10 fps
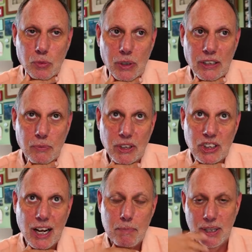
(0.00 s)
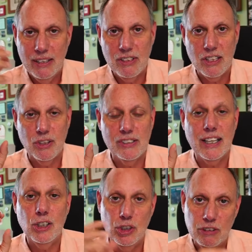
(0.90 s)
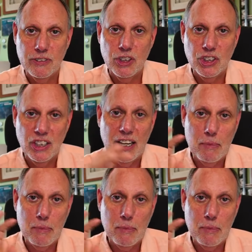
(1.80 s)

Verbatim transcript: in which I believe that there is a good version